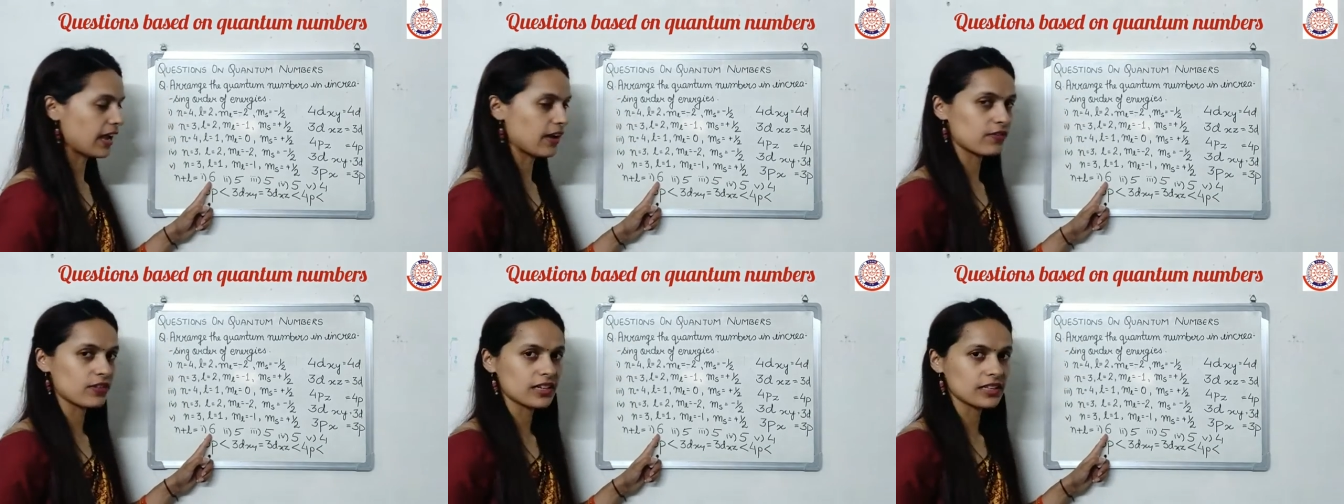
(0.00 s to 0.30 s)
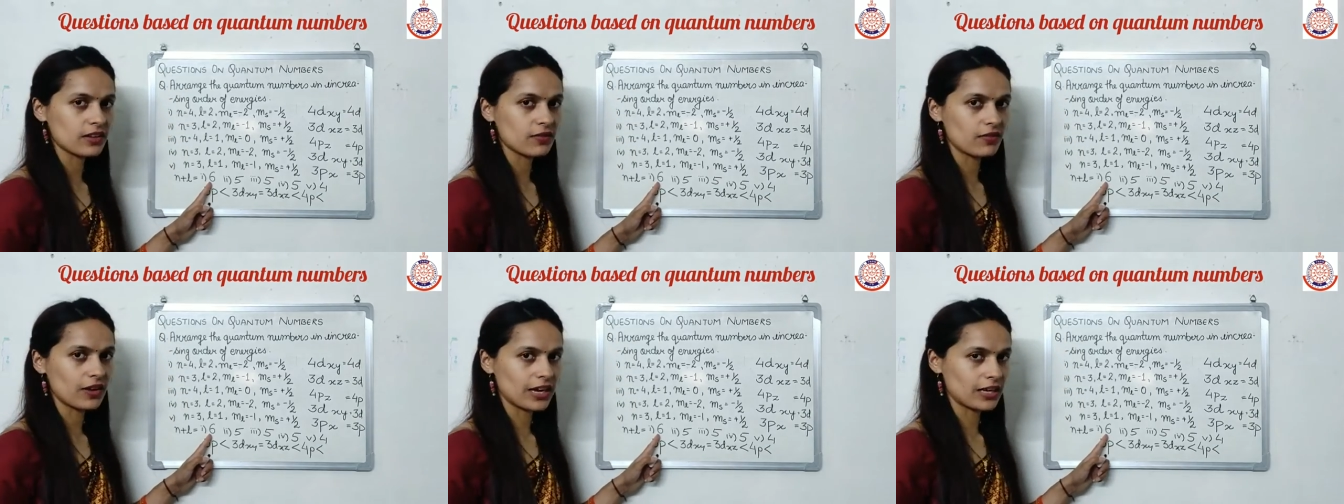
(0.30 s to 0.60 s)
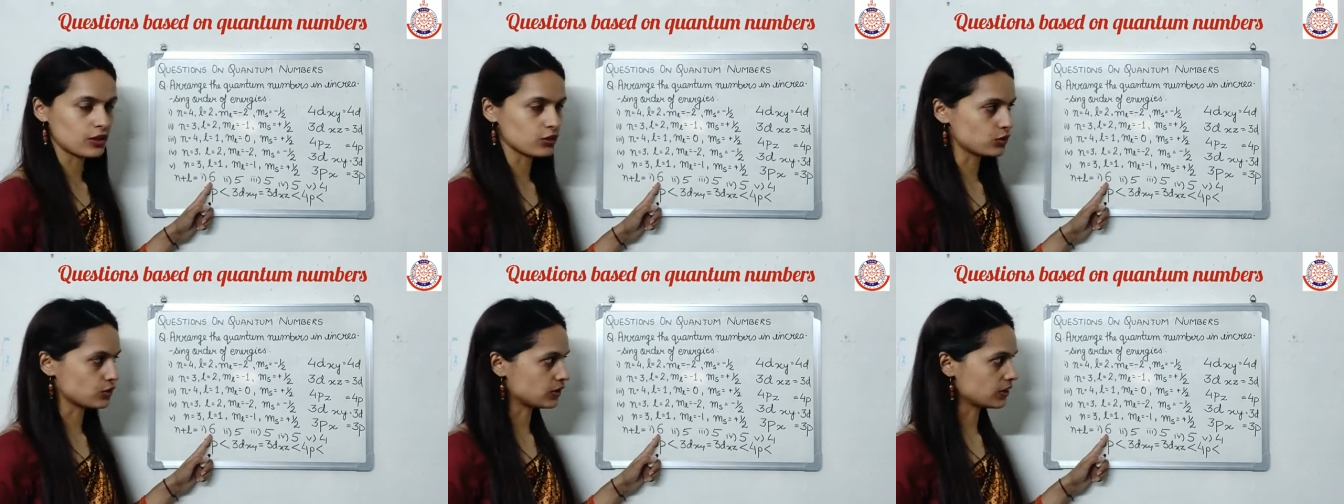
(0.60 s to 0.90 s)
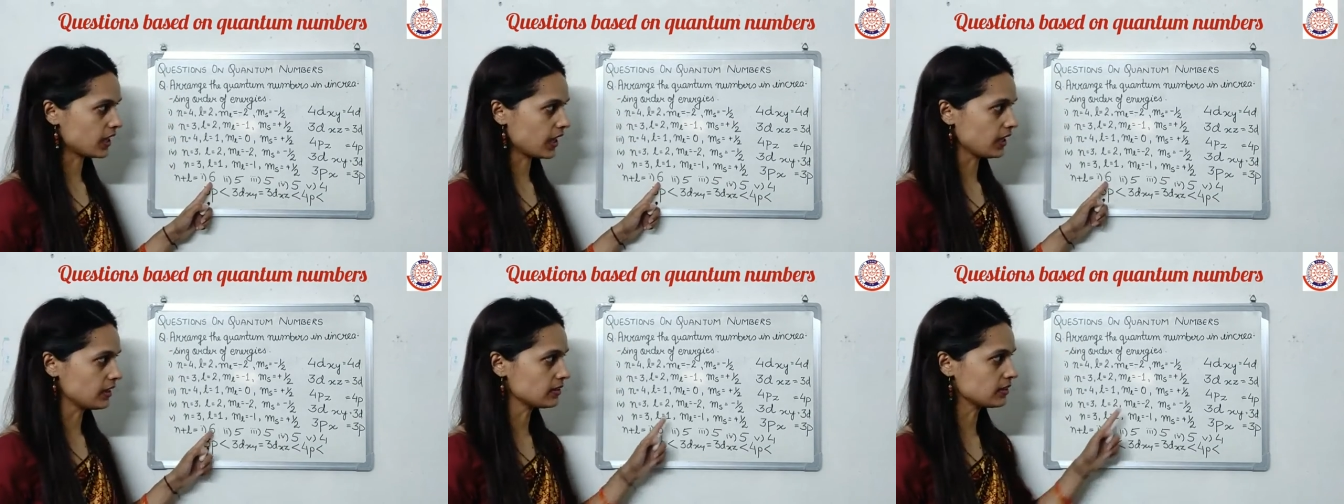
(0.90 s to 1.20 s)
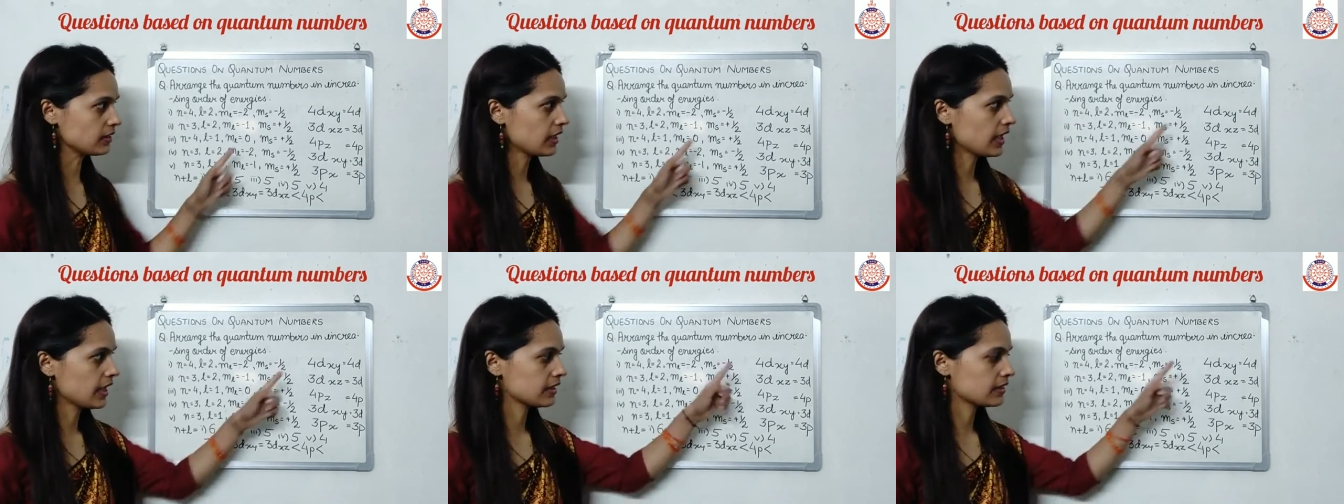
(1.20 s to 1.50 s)
having the value
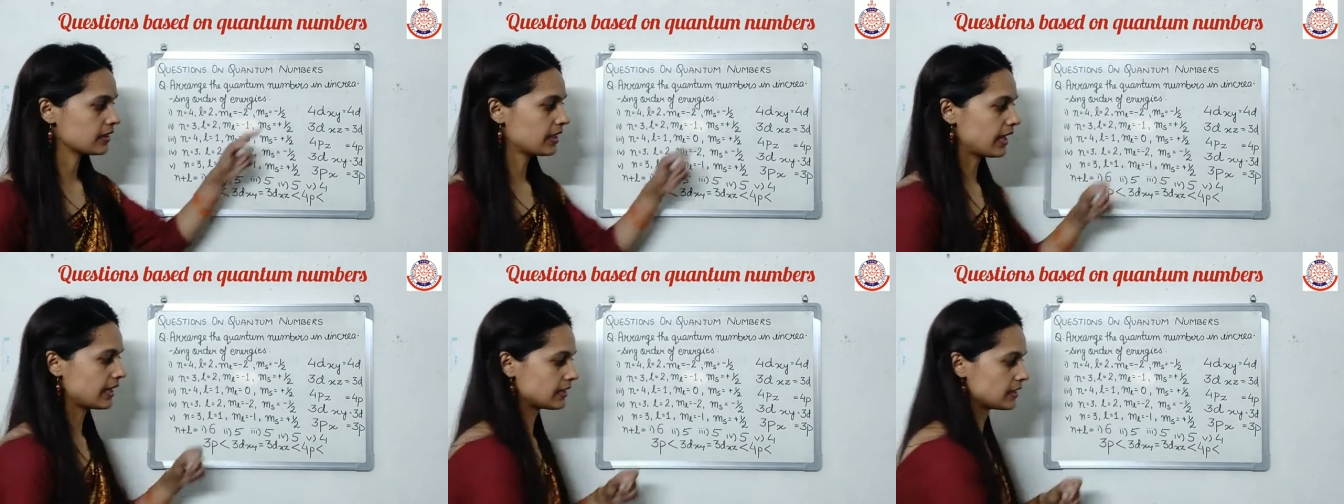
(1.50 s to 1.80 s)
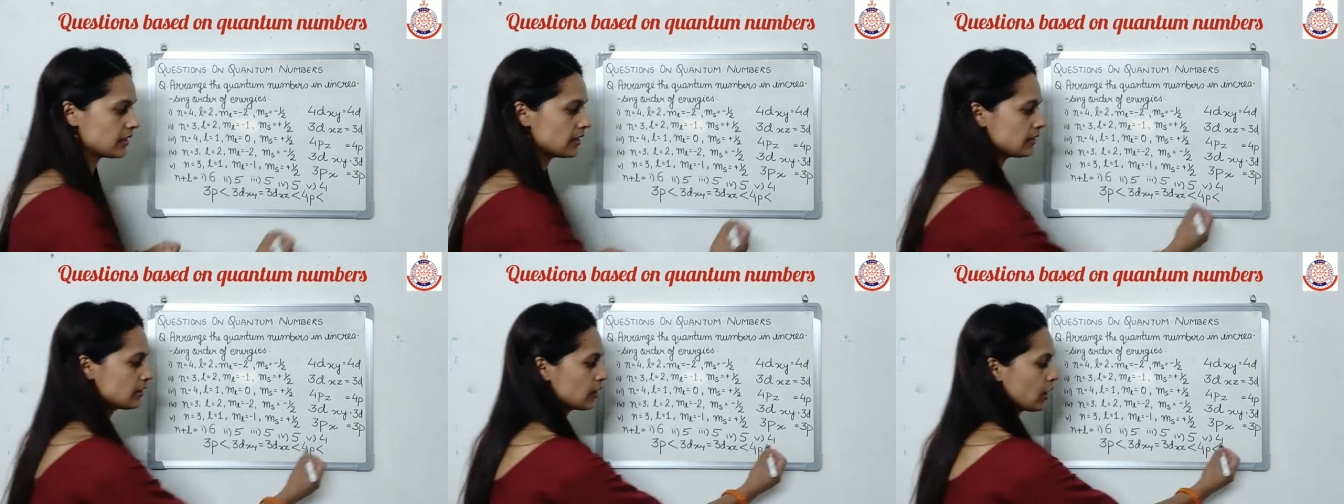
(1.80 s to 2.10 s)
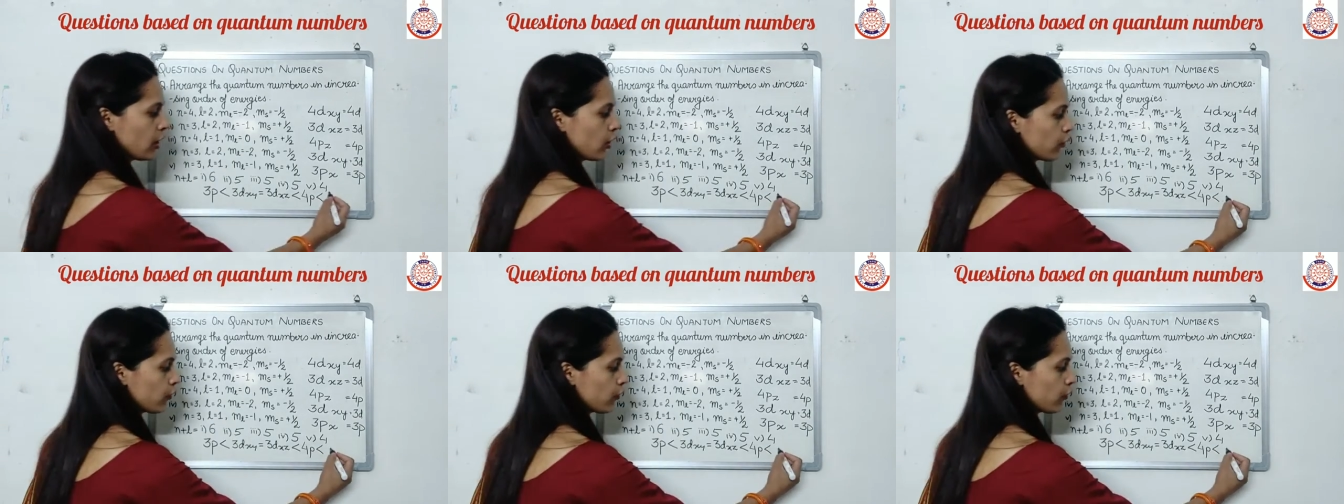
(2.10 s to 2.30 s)
6, that is